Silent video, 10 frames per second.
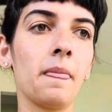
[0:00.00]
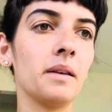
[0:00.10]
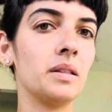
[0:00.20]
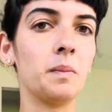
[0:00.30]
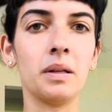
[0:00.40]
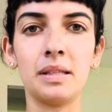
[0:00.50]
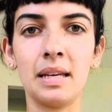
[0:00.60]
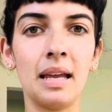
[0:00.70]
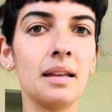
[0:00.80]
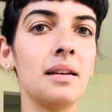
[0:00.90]

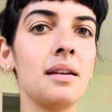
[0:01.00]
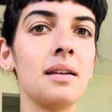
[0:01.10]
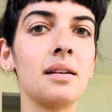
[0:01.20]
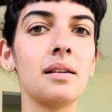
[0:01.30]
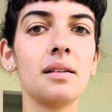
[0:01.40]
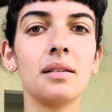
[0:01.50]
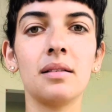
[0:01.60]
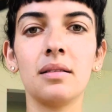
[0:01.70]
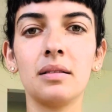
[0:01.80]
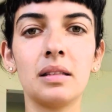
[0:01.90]
spontaneity,
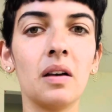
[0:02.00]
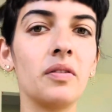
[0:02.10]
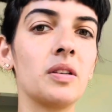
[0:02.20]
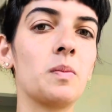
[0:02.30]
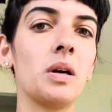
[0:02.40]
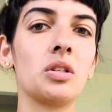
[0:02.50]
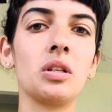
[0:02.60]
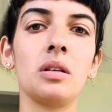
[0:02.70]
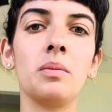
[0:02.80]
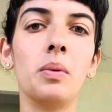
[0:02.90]

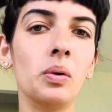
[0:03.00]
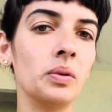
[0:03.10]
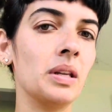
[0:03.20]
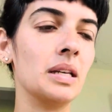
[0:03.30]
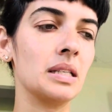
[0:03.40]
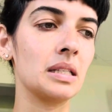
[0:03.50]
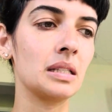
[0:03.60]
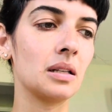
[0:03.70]
self-expression, boldness,